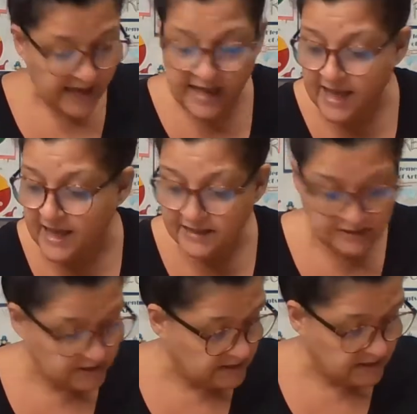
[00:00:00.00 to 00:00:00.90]

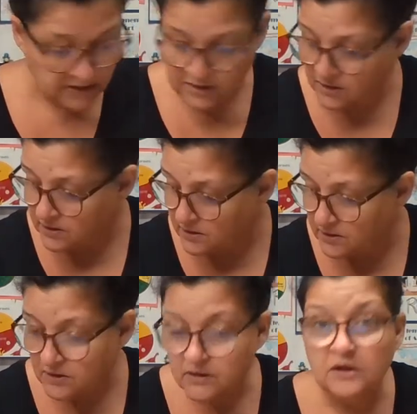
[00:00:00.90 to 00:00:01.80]
It's
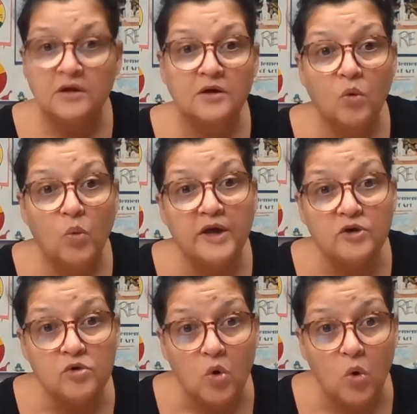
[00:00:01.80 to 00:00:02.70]
what
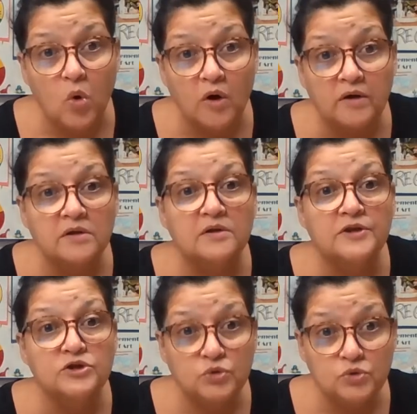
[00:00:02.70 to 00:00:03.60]
you call the
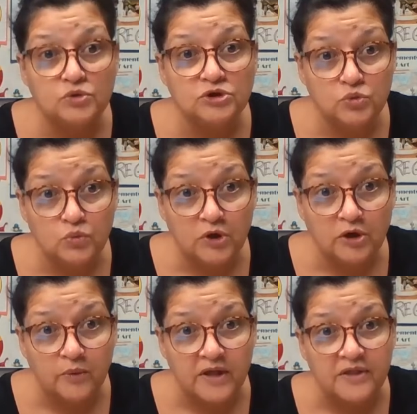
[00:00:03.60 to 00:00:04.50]
tools you work
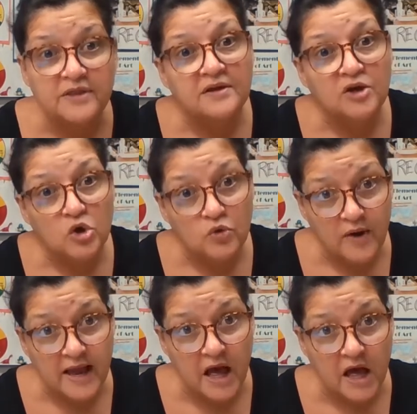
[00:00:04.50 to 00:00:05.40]
with.
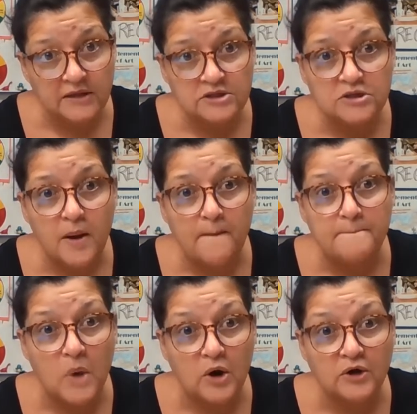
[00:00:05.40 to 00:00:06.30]
Crayons,
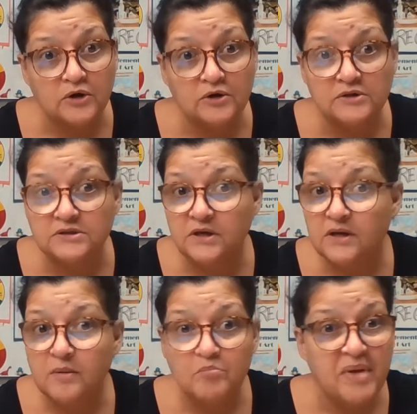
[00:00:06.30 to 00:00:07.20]
markers,
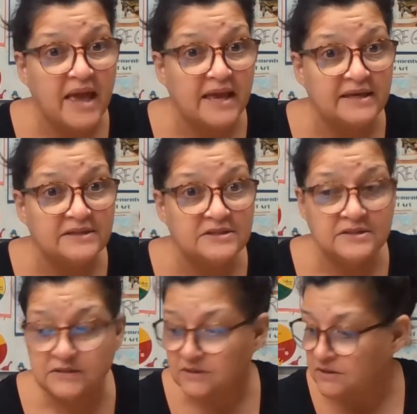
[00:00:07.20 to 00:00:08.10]
paints,
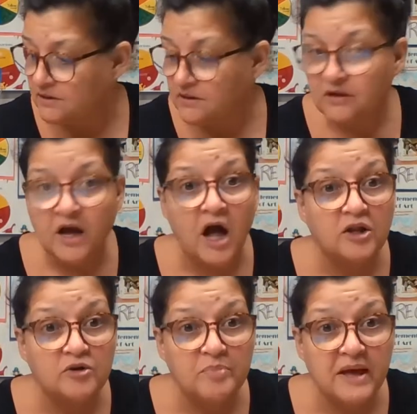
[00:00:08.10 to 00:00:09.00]

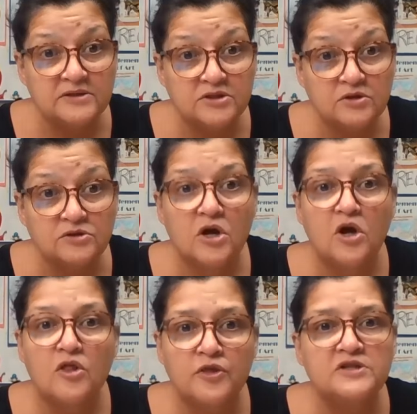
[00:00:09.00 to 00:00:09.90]
colored pencils.
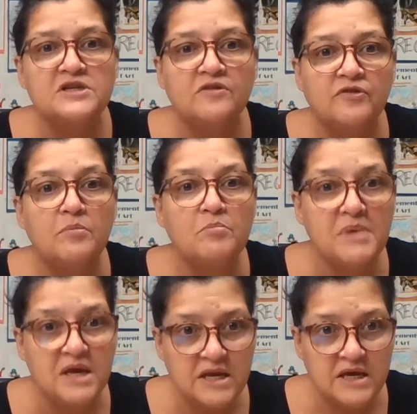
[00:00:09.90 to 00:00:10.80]
They're different
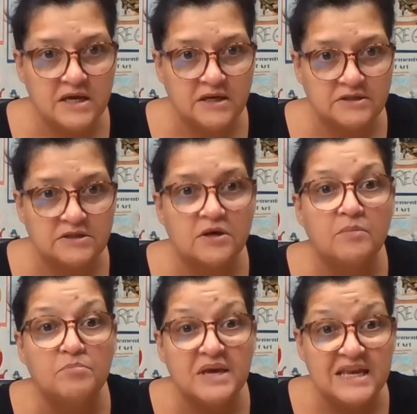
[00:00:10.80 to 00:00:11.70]
medias.
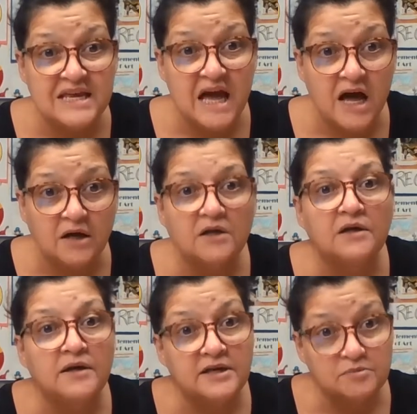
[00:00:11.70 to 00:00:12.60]
Media
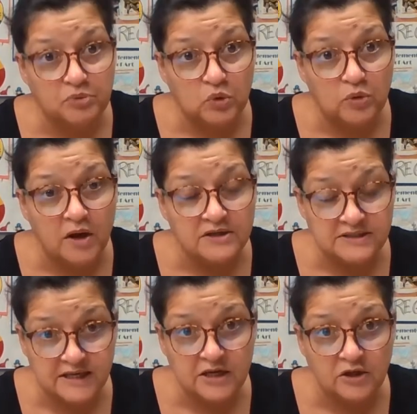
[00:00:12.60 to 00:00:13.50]
is
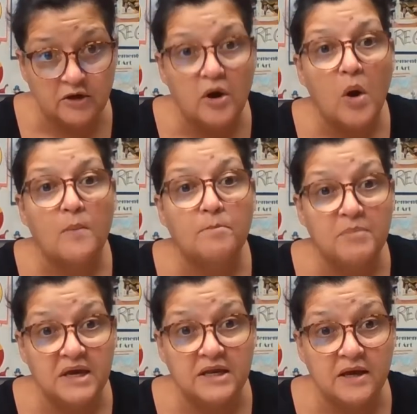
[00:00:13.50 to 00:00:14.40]
singular.
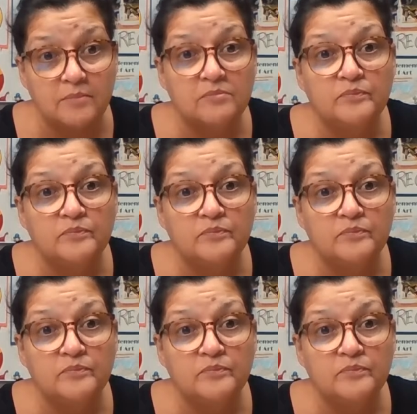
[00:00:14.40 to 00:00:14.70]
Medium